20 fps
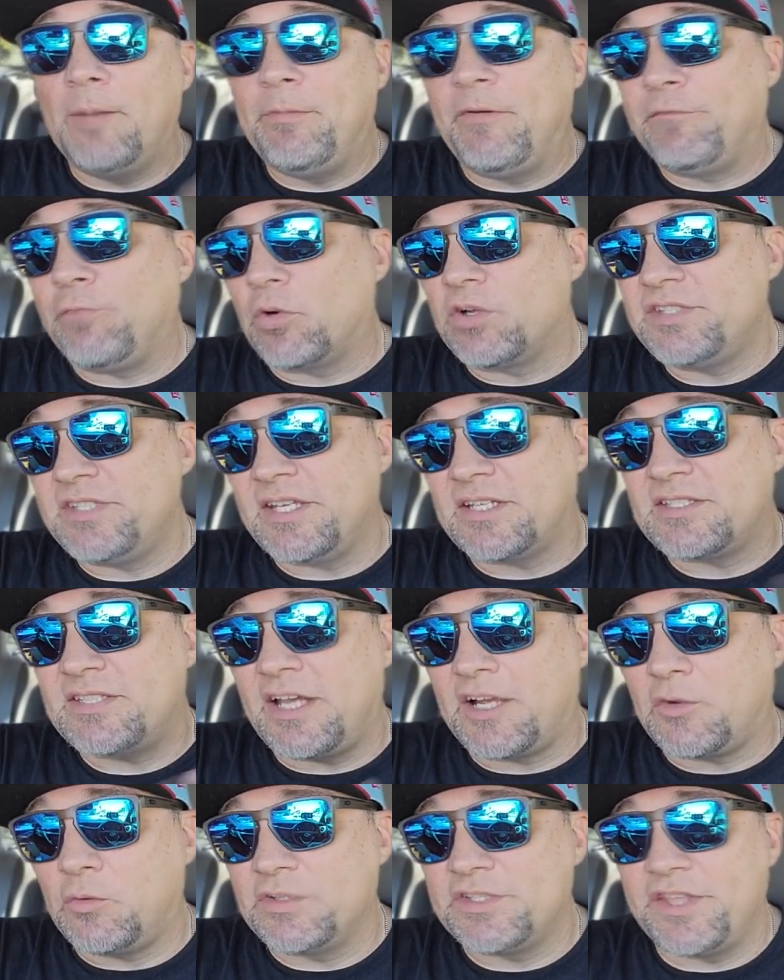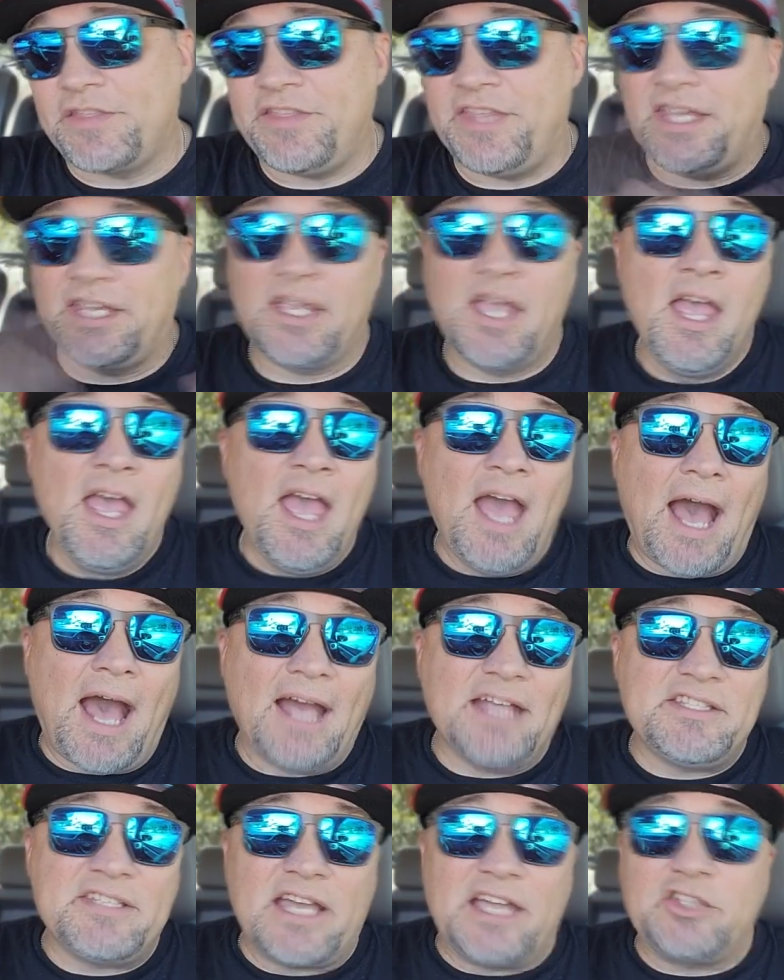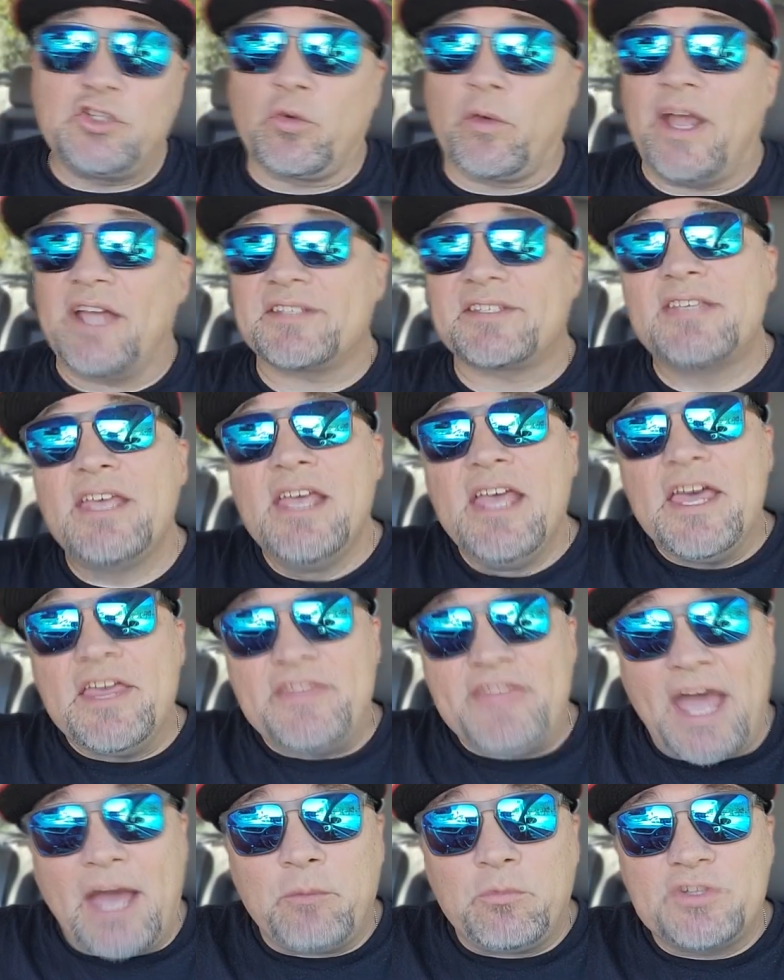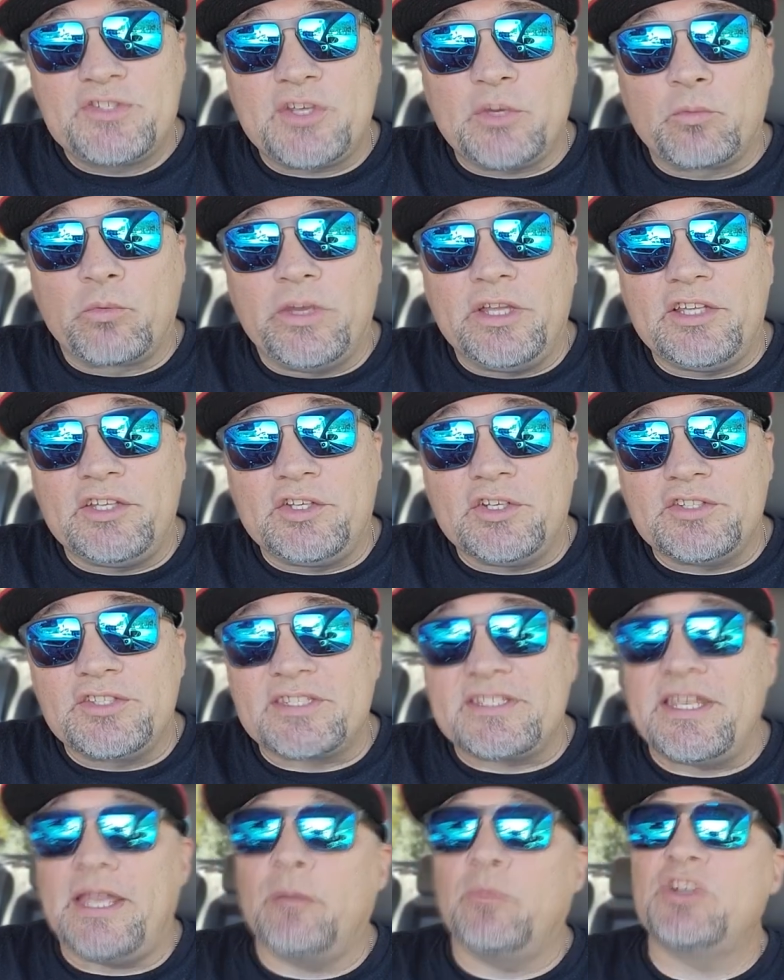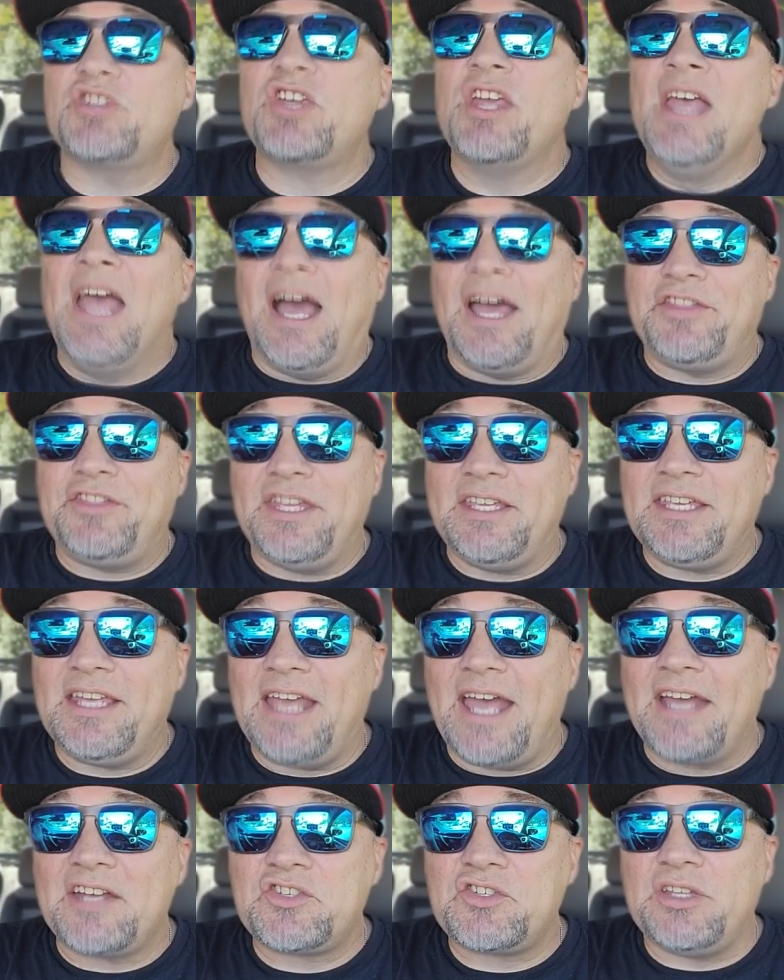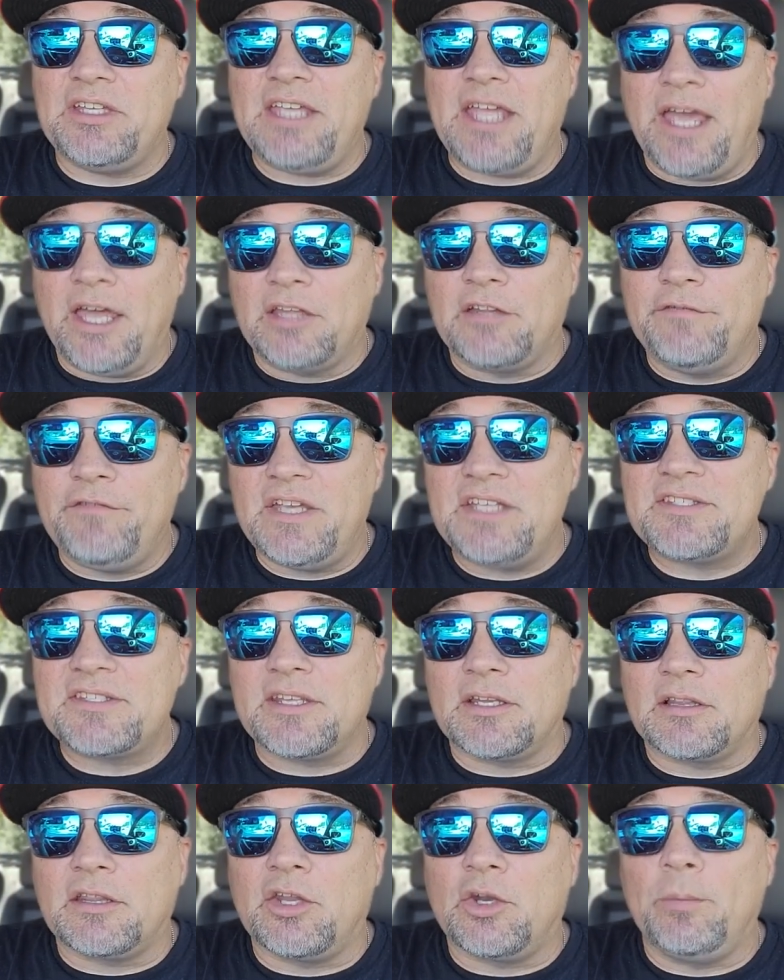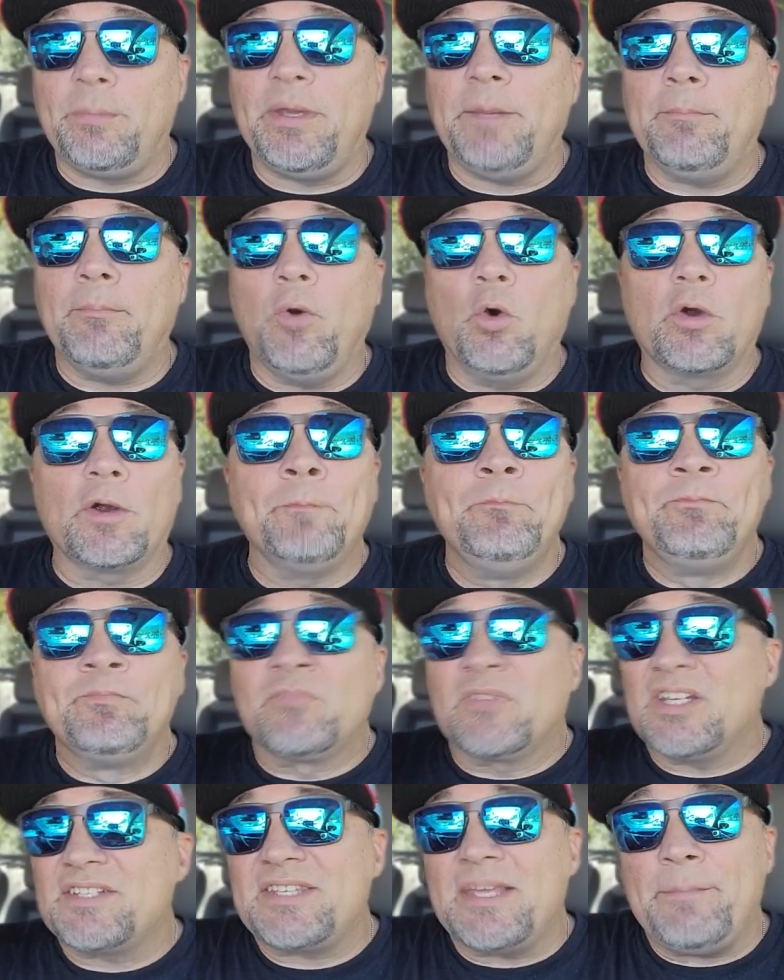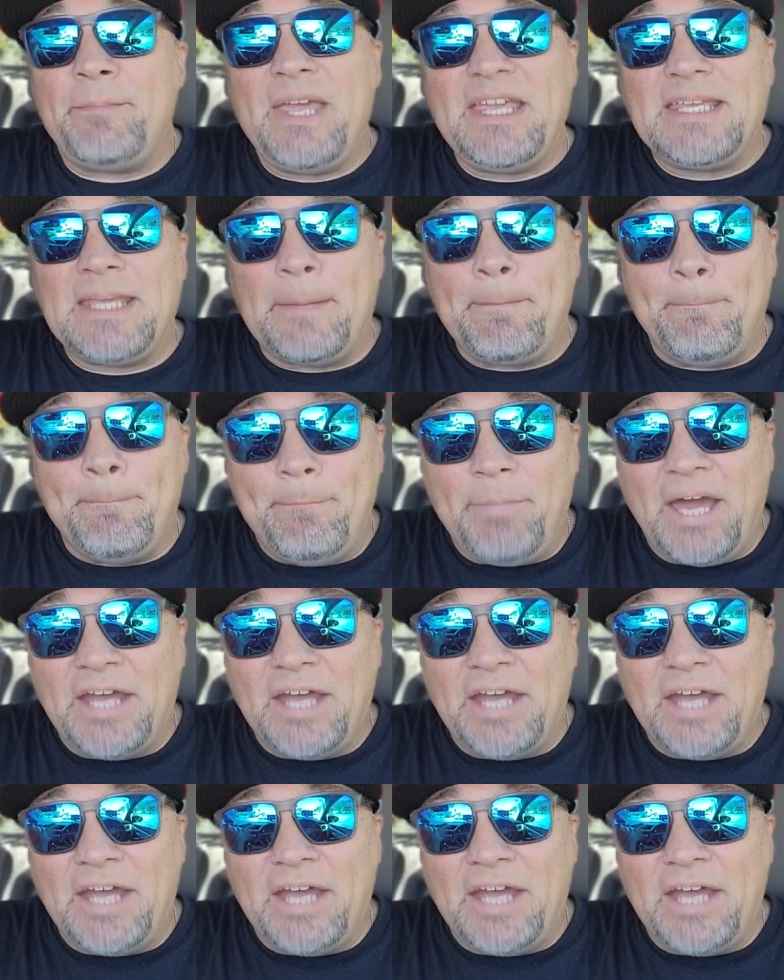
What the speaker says: before TikTok was a thing. I digress. That was a really good sandwich. I think it actually elevates it a little bit more. Does it make it